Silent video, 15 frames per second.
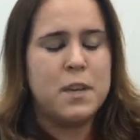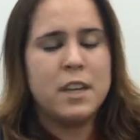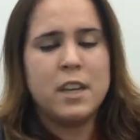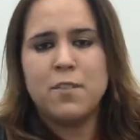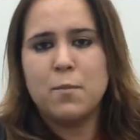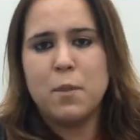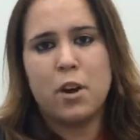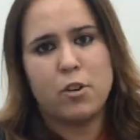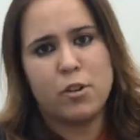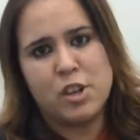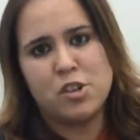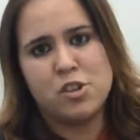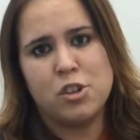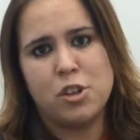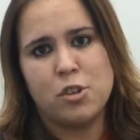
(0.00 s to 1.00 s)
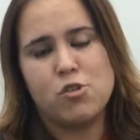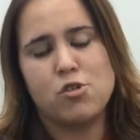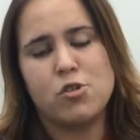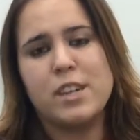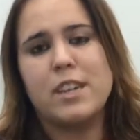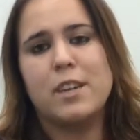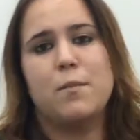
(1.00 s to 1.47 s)
Speaking of moderation,
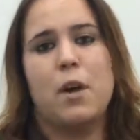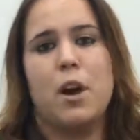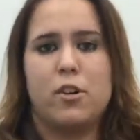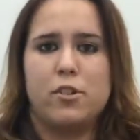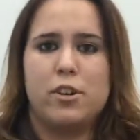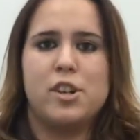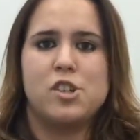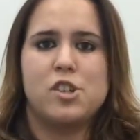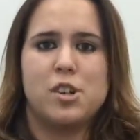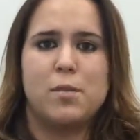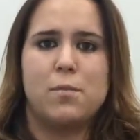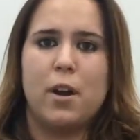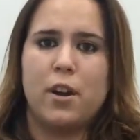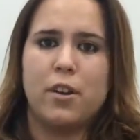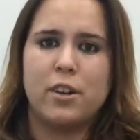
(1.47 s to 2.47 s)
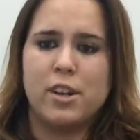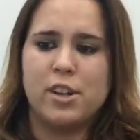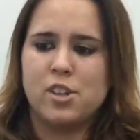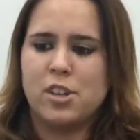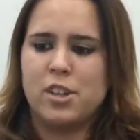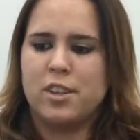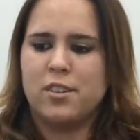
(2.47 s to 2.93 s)
though, drink in moderation.
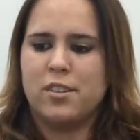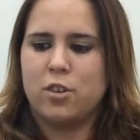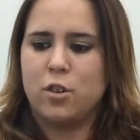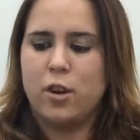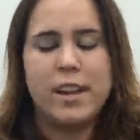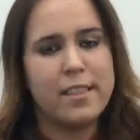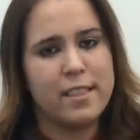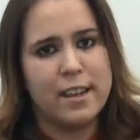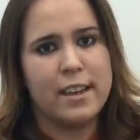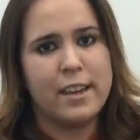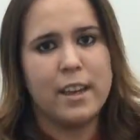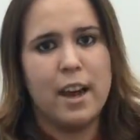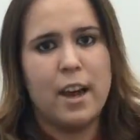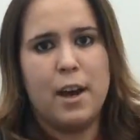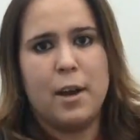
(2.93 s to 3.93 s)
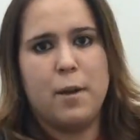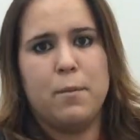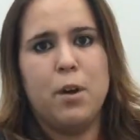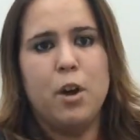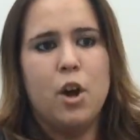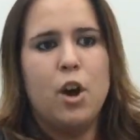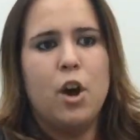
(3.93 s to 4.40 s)
Moderation is a great thing,
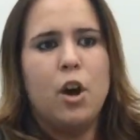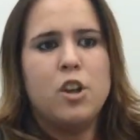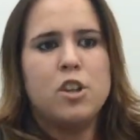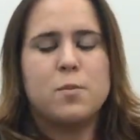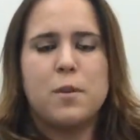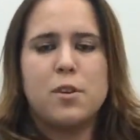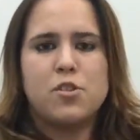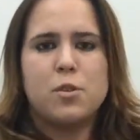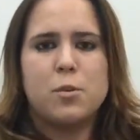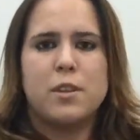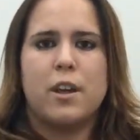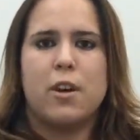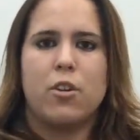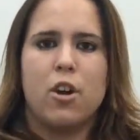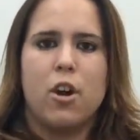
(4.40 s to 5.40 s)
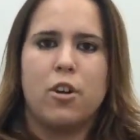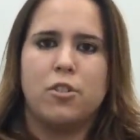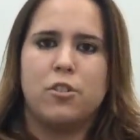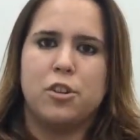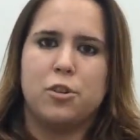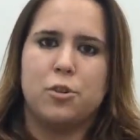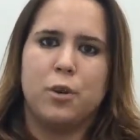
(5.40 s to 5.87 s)
especially with
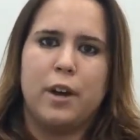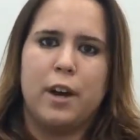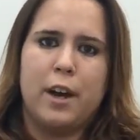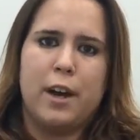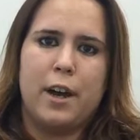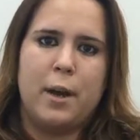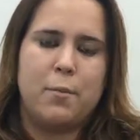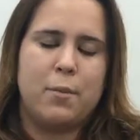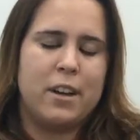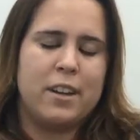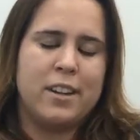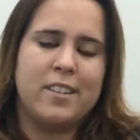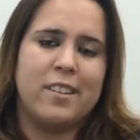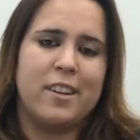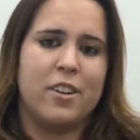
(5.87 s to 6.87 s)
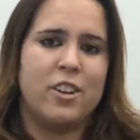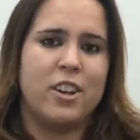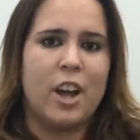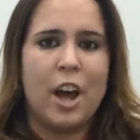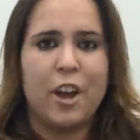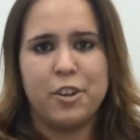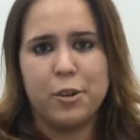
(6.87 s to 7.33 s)
alcohol too. I'm not going to tell
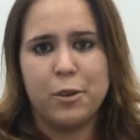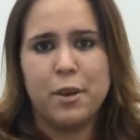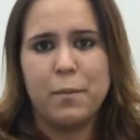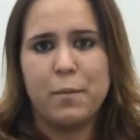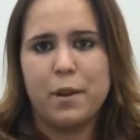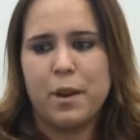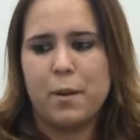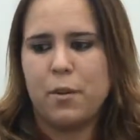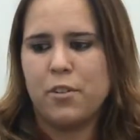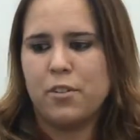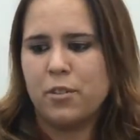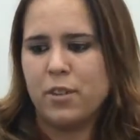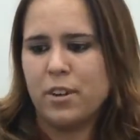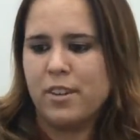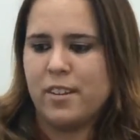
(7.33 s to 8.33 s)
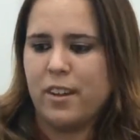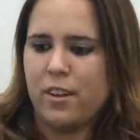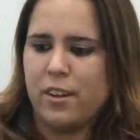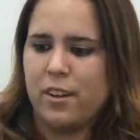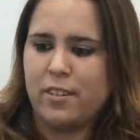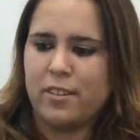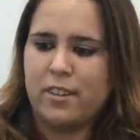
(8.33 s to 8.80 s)
you to not do it, but I'm also going to
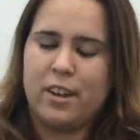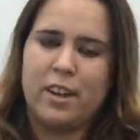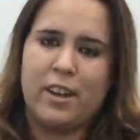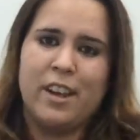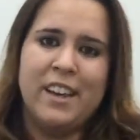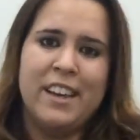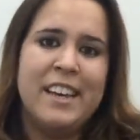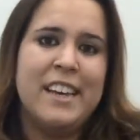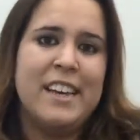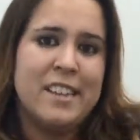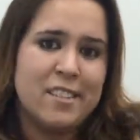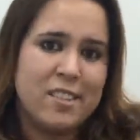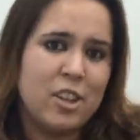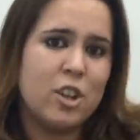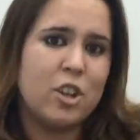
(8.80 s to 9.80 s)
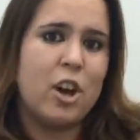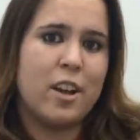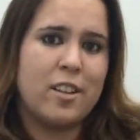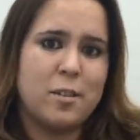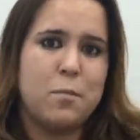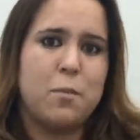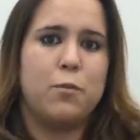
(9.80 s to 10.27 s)
tell you it's going to
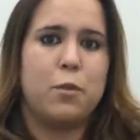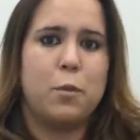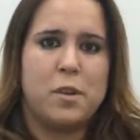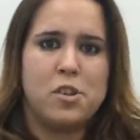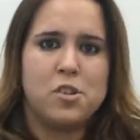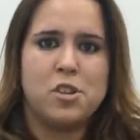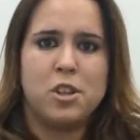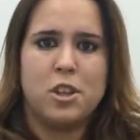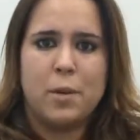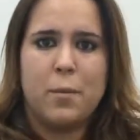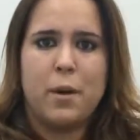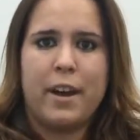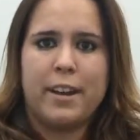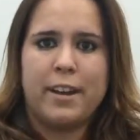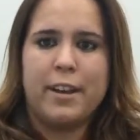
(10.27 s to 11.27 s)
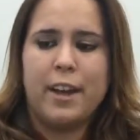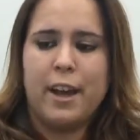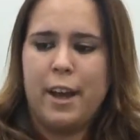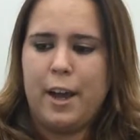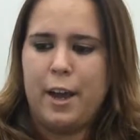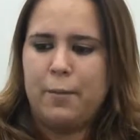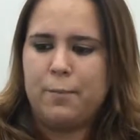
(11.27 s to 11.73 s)
cause some inflammation in the body.